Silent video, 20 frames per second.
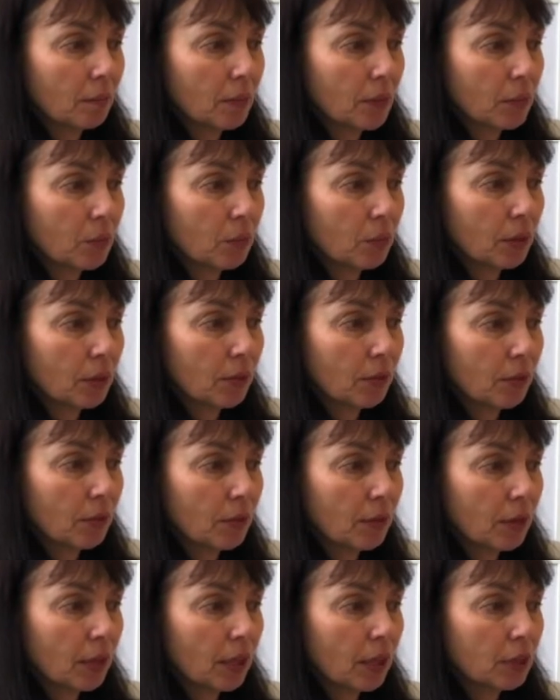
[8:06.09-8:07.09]
with
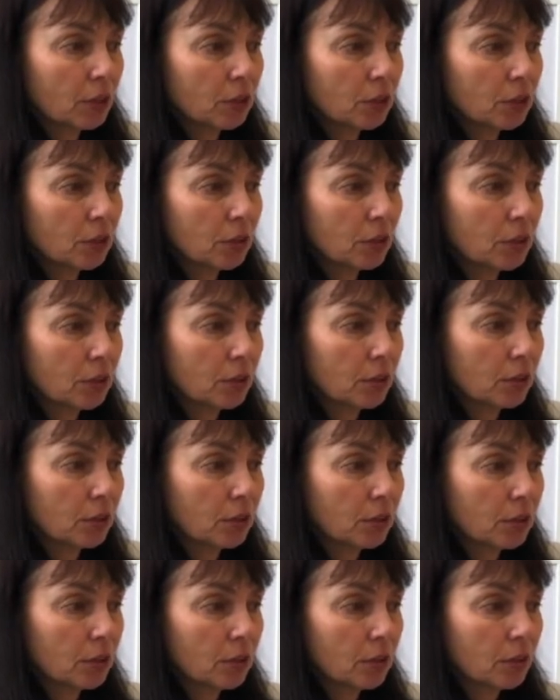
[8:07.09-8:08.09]
8
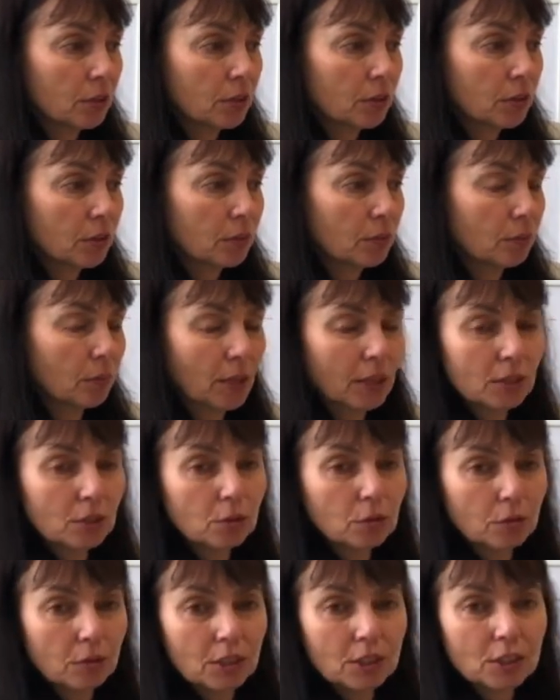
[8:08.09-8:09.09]
months
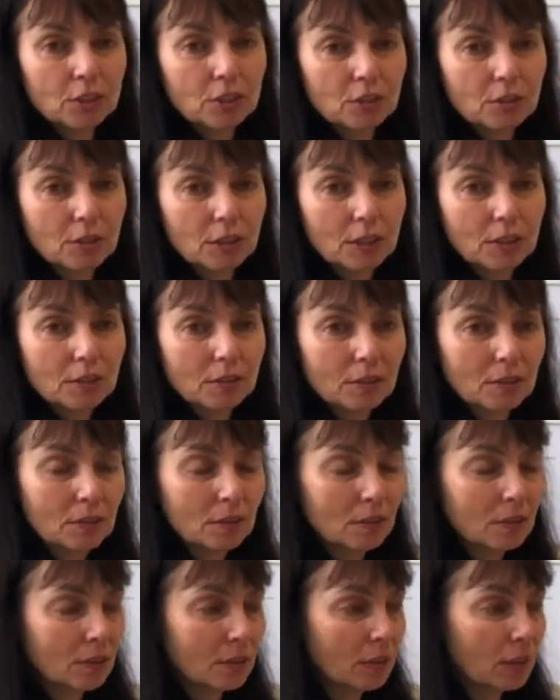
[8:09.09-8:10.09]
of history,
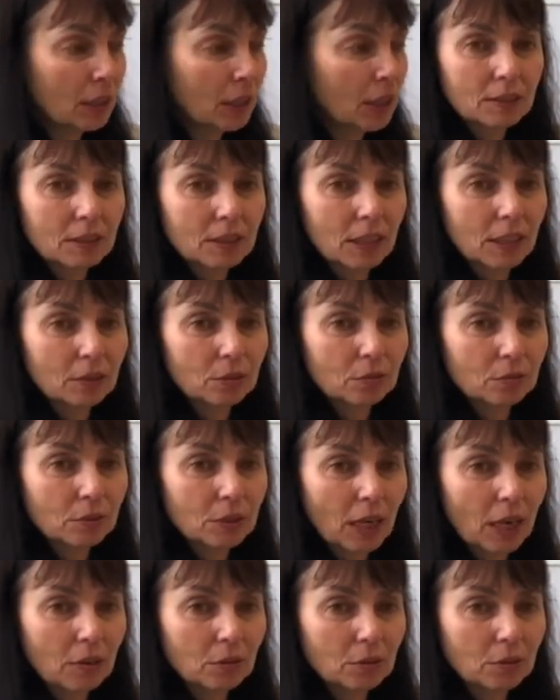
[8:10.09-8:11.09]
10
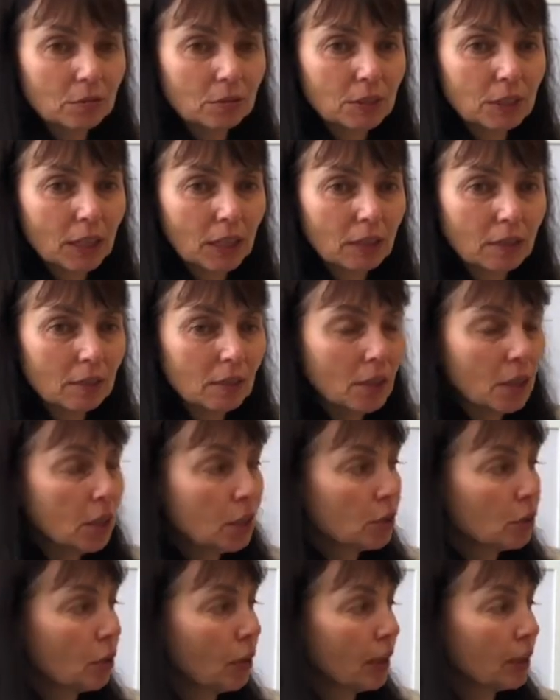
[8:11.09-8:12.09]
out of 10.
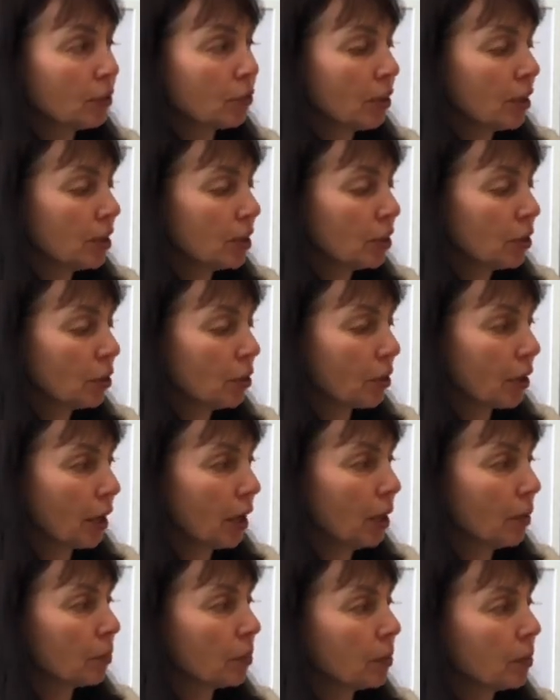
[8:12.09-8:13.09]
So I treated her
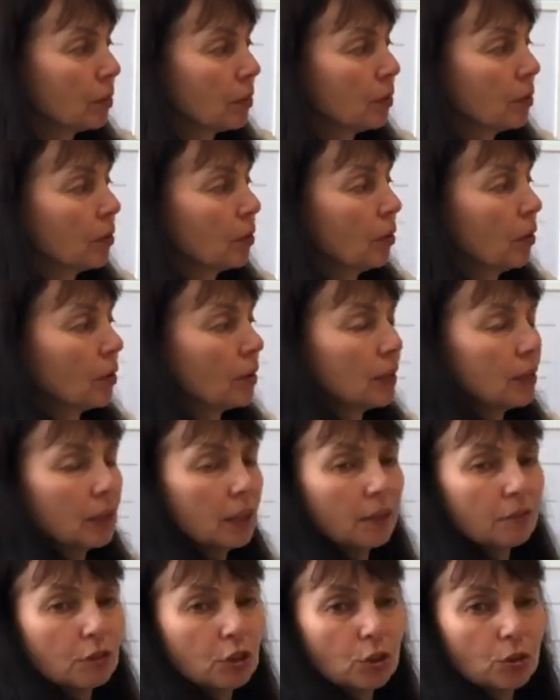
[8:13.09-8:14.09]
hip on the
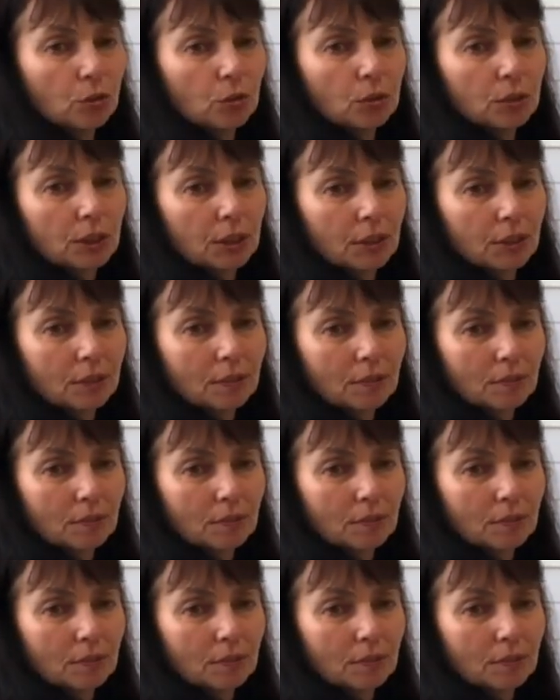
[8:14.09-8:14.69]
left shoulder